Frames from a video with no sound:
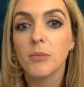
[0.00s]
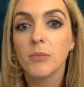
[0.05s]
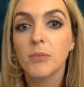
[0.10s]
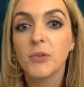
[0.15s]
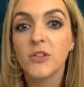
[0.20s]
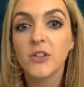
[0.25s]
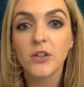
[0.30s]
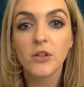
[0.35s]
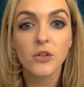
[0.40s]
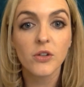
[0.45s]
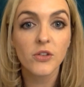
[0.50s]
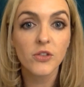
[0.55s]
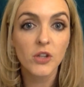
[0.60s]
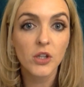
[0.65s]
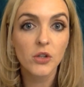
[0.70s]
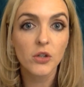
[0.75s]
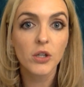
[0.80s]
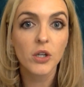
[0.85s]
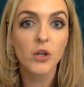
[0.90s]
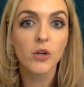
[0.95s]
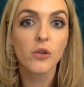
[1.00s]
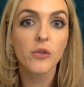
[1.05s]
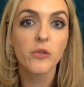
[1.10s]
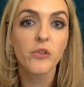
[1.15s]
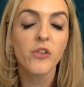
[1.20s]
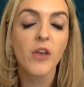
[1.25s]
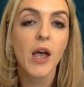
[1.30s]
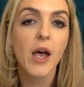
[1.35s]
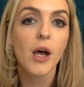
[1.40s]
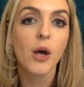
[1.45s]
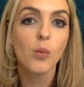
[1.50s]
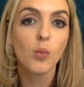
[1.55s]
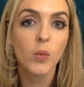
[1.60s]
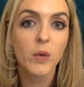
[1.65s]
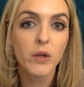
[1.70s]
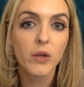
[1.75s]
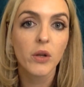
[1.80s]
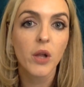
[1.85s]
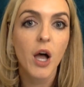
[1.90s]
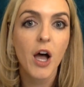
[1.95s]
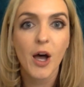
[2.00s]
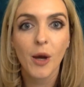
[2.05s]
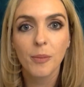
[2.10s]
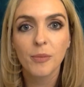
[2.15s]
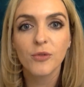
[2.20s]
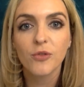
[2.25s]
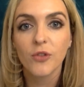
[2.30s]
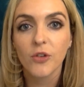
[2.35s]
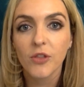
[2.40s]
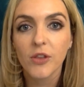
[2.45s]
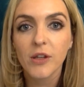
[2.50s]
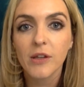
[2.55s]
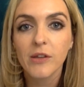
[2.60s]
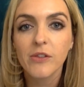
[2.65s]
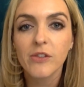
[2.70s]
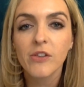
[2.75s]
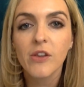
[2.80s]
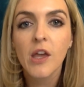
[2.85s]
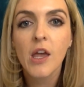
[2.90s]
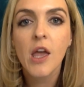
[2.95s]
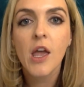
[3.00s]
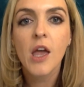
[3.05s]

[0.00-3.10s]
particularly thinner girls, will opt for this.